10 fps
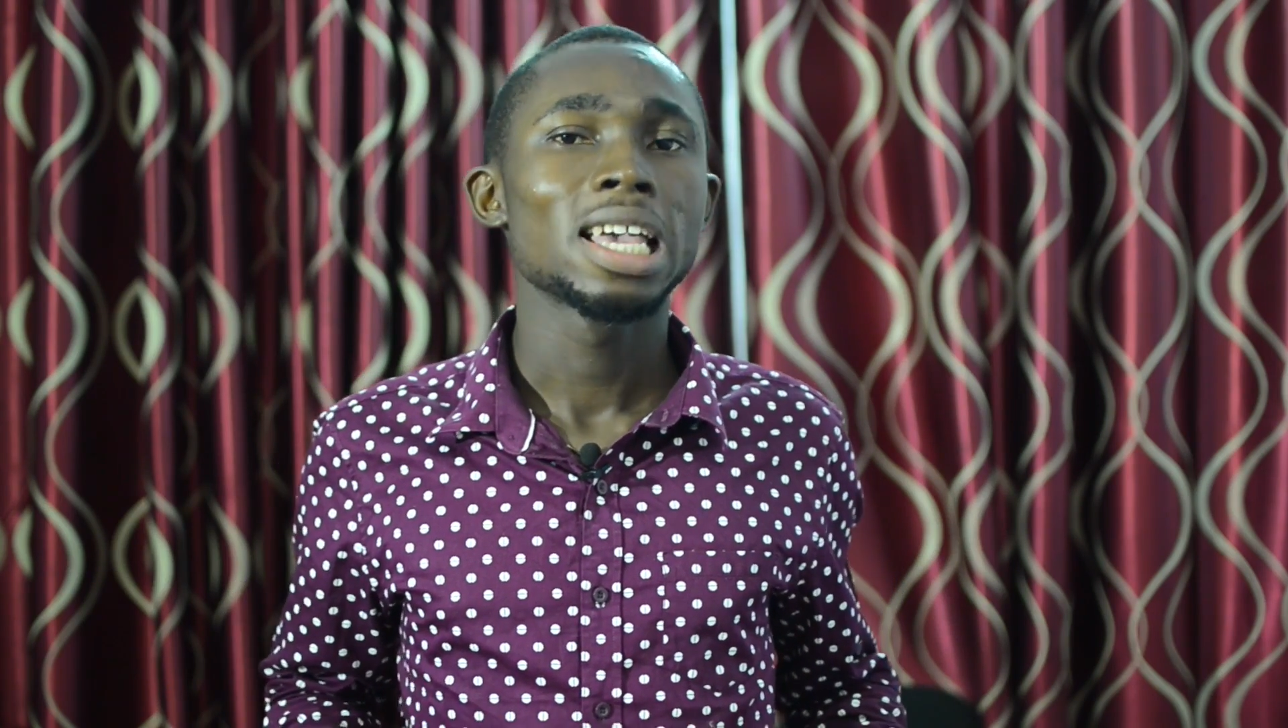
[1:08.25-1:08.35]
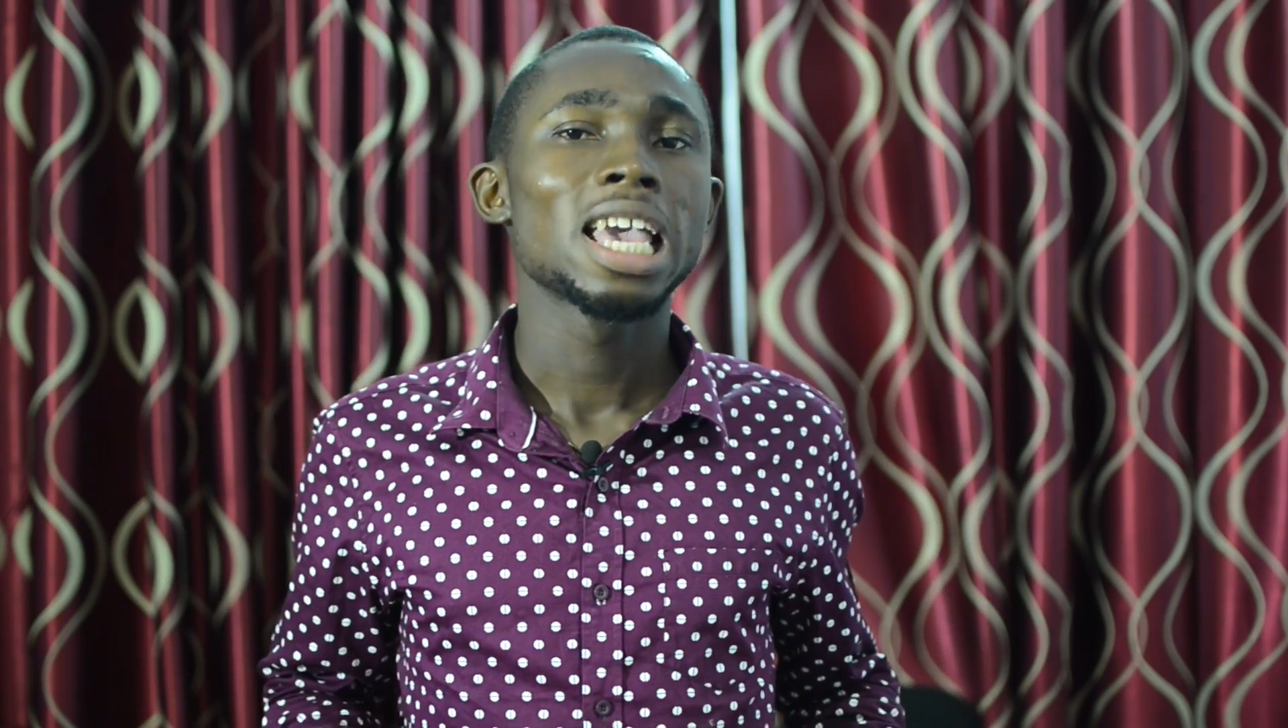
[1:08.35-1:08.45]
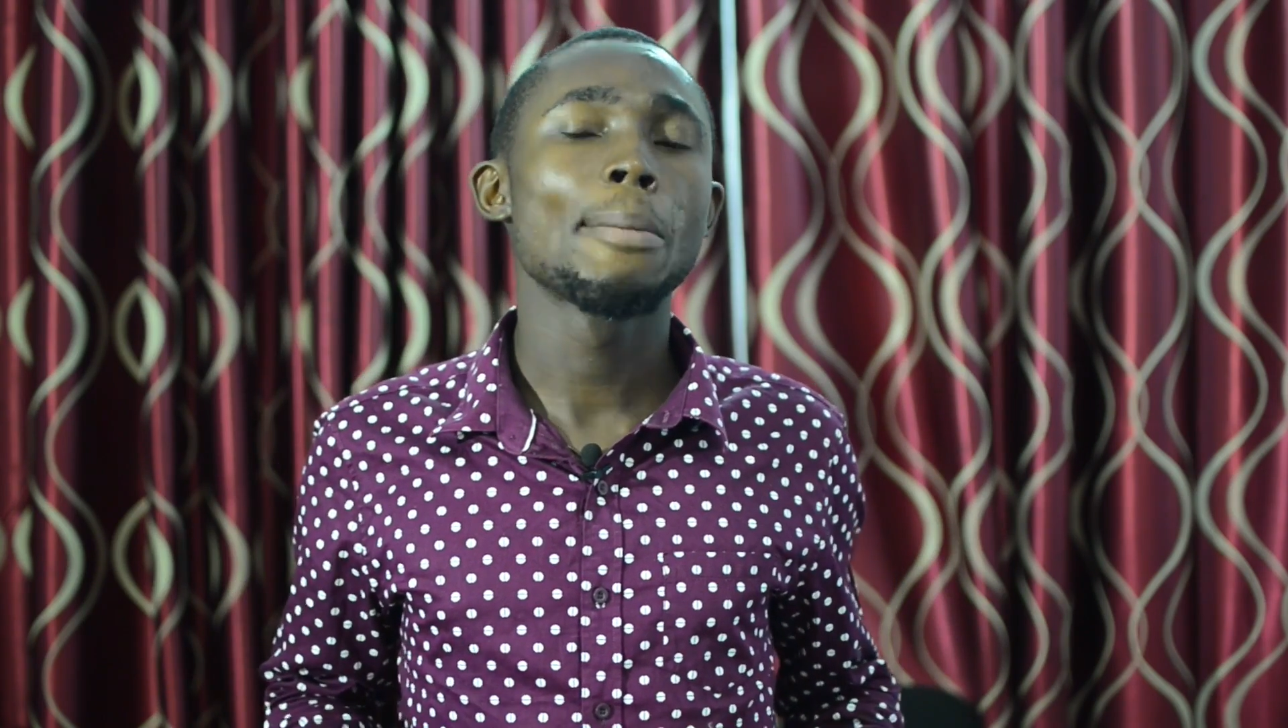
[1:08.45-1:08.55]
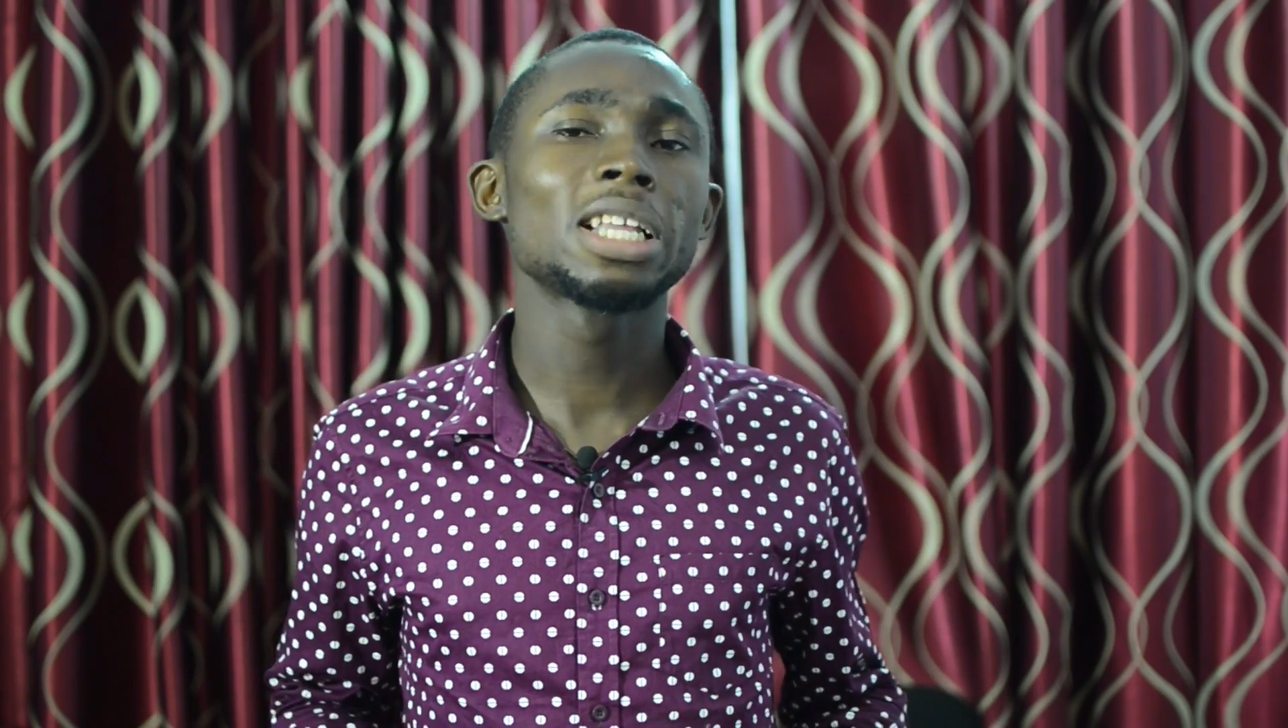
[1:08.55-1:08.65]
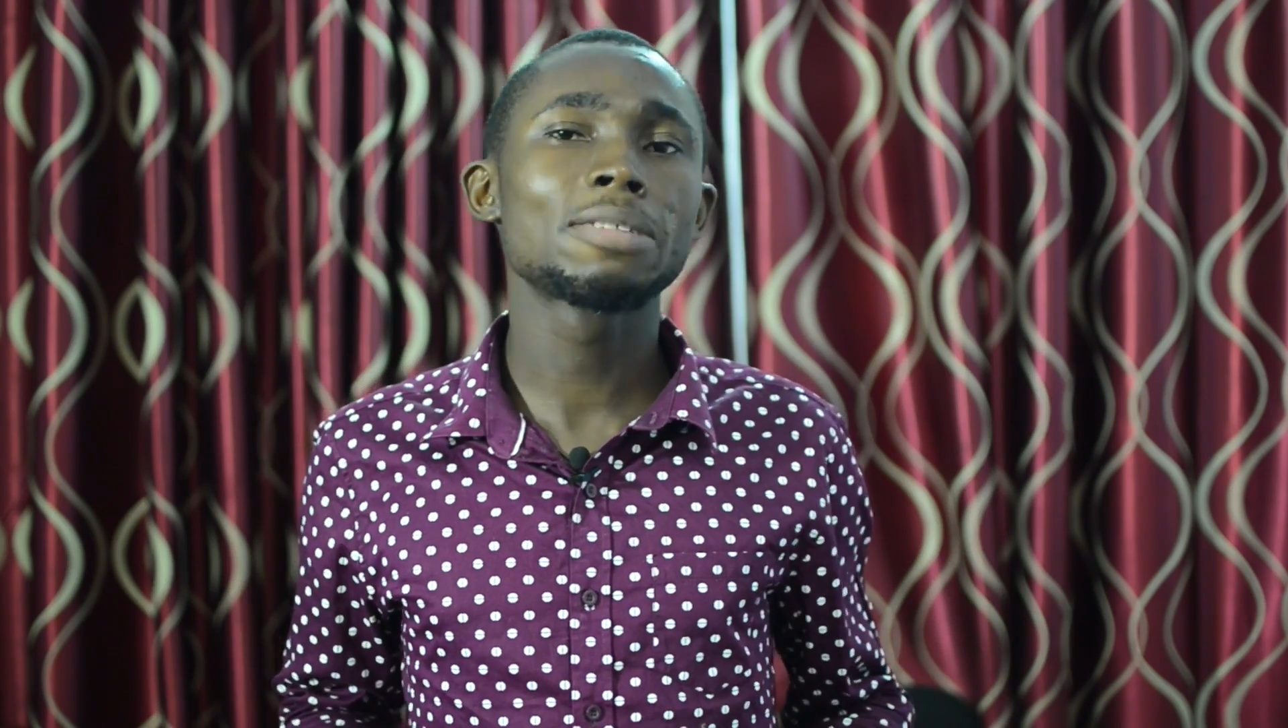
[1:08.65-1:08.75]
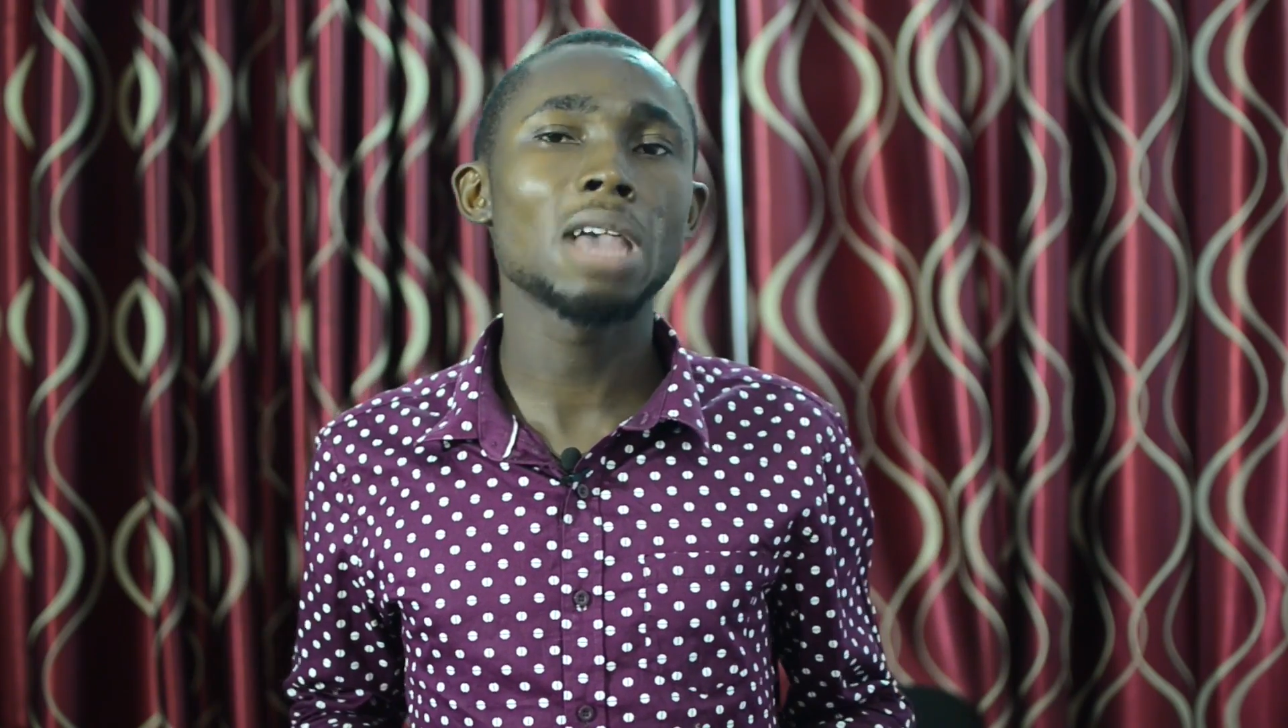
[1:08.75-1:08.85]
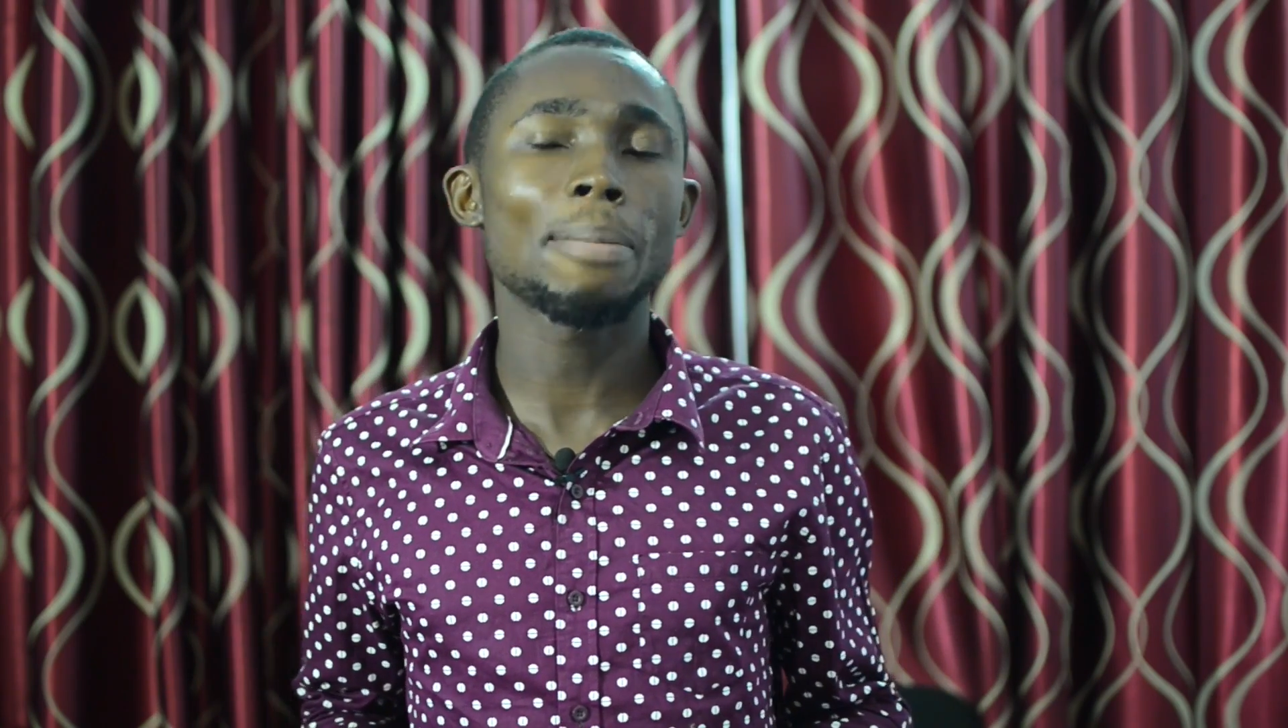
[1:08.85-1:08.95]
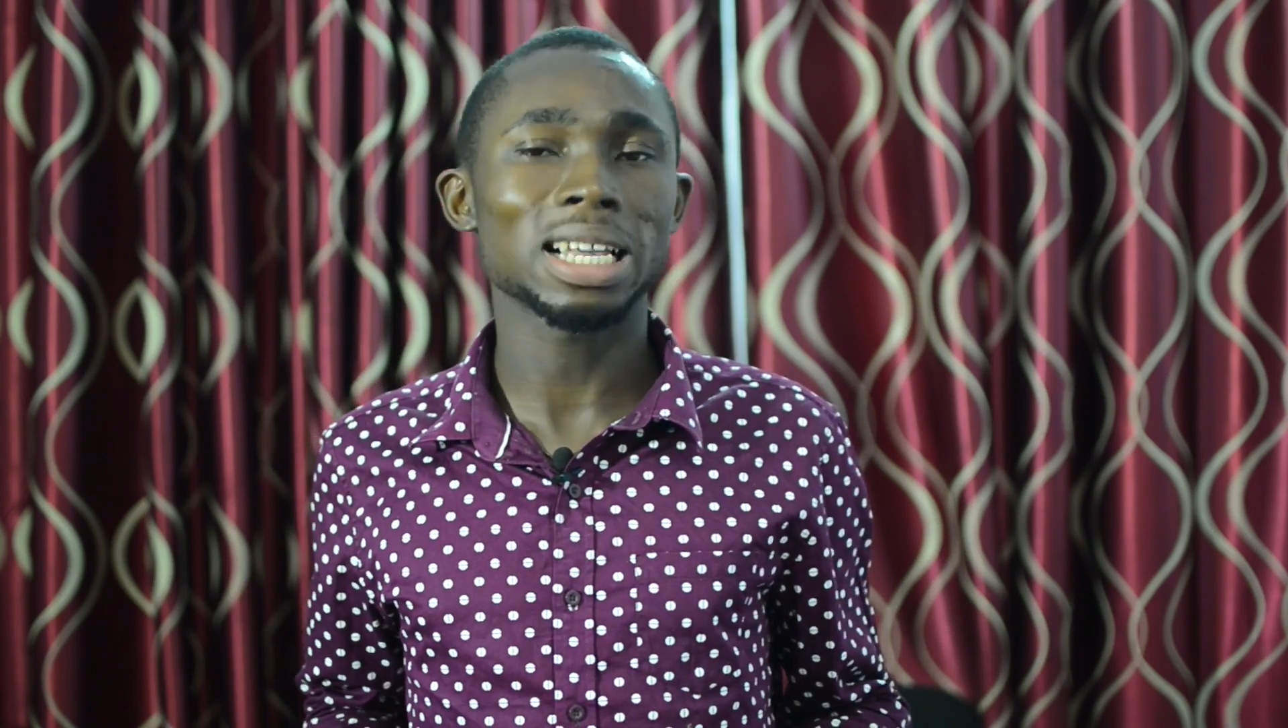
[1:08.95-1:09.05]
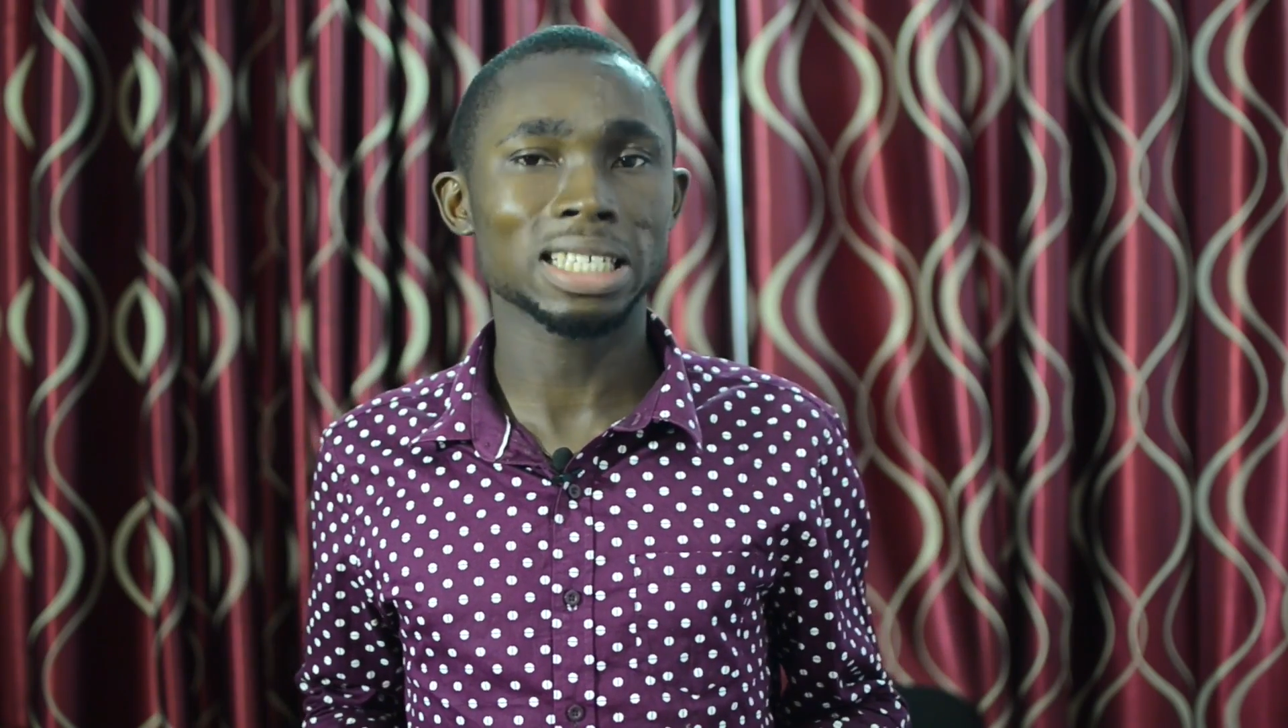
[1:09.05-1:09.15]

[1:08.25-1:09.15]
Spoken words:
bit me about